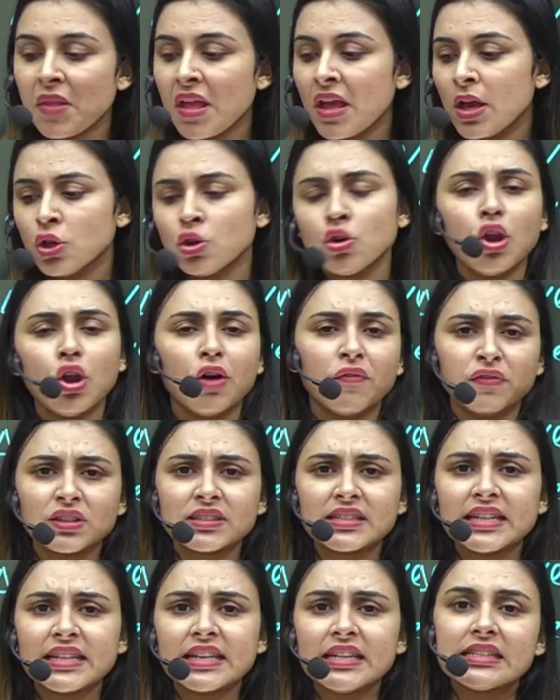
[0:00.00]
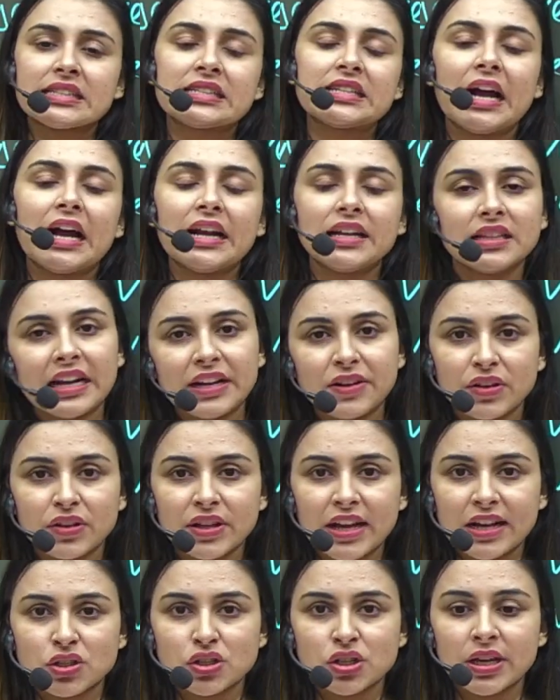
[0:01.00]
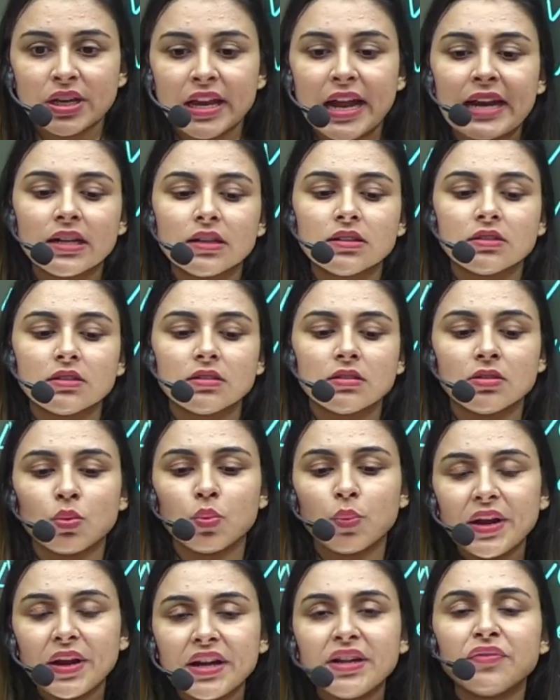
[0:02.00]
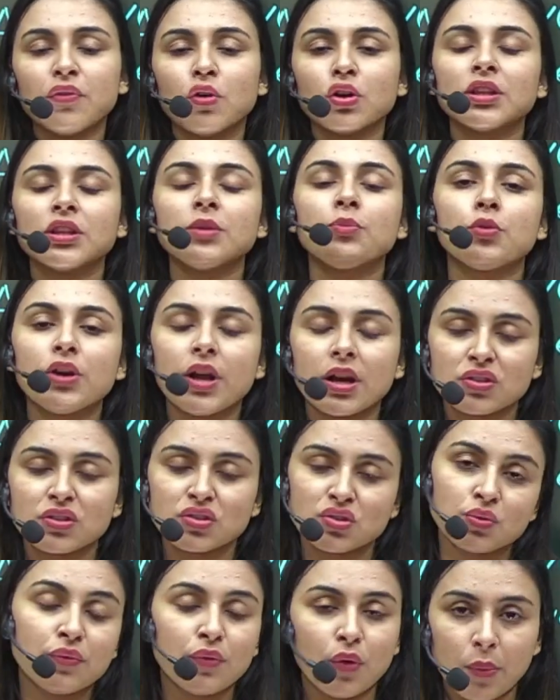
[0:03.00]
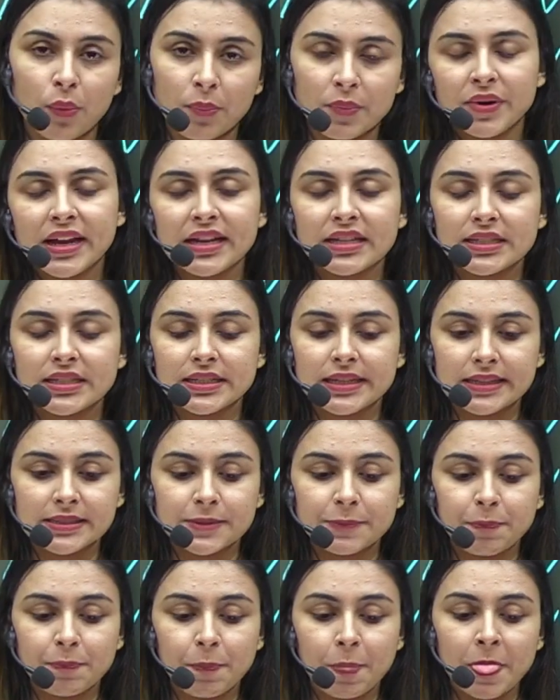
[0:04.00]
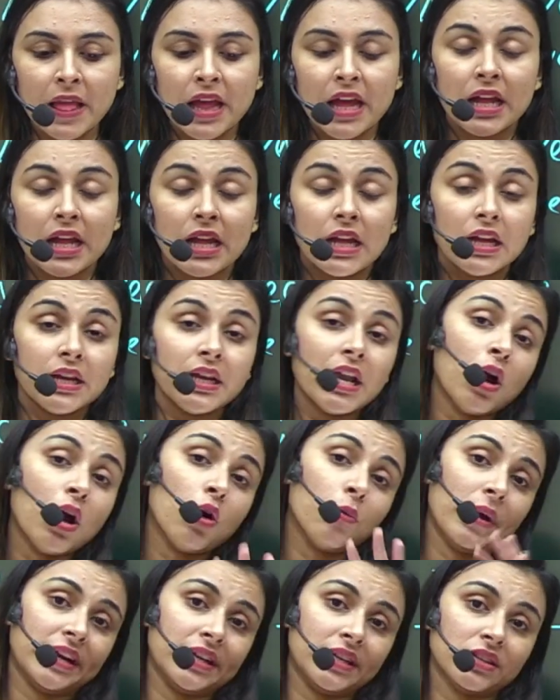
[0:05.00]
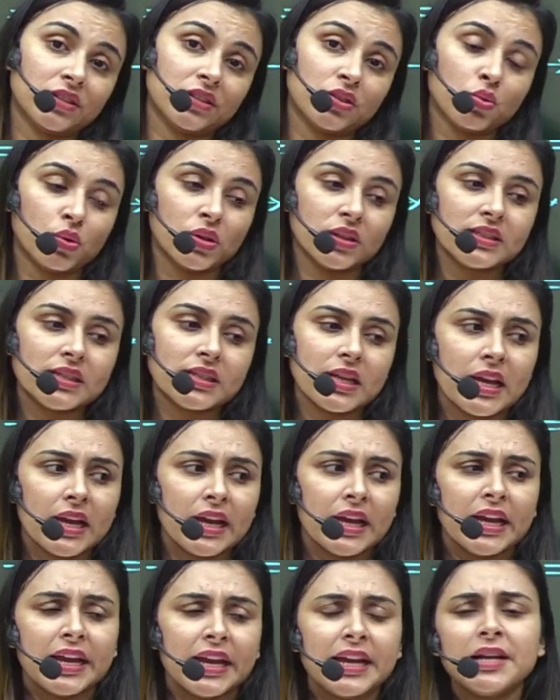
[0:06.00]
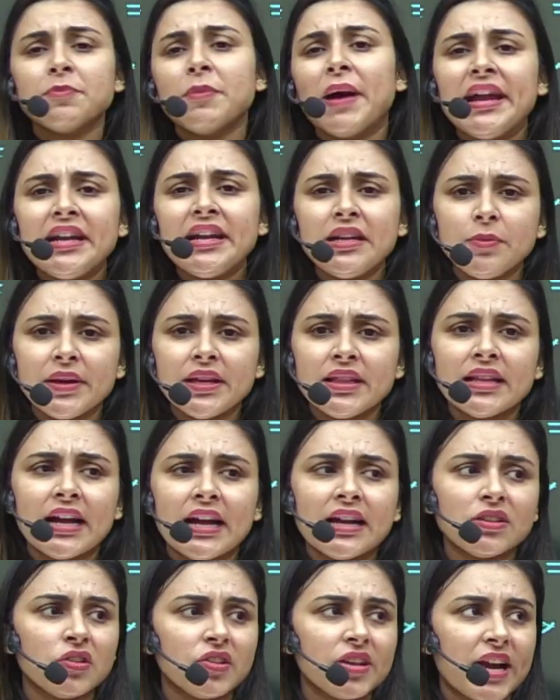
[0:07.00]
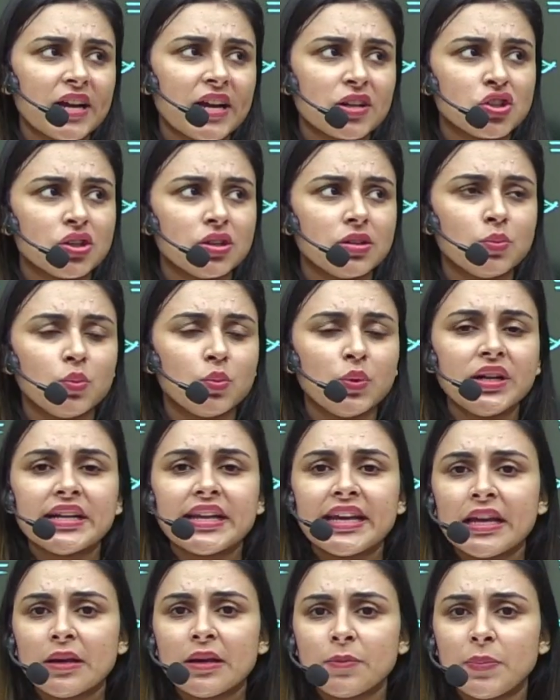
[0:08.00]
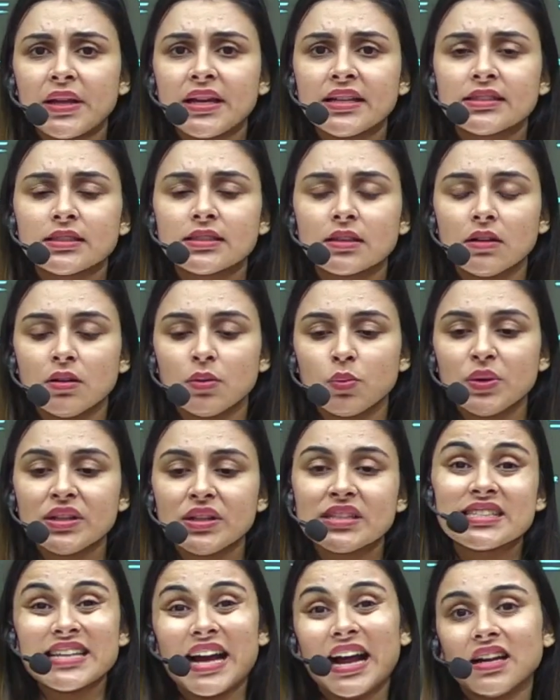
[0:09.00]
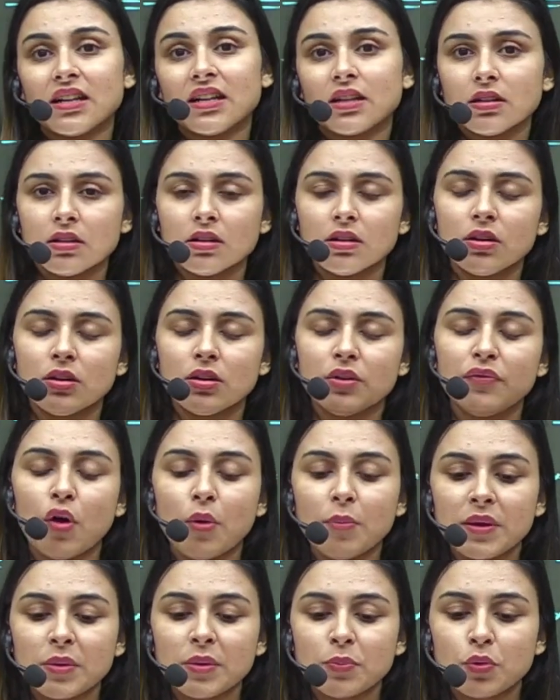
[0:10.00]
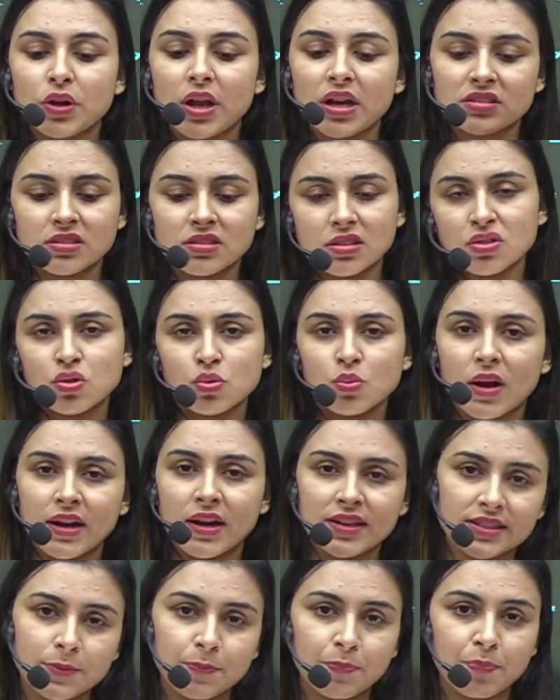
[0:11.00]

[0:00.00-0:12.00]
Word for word: You'll obviously start that reaction and uh, wait for the products to form, right? Yes. Now, my dear students, it might be that the reaction will take place, uh, will start uh, forming products in two hours,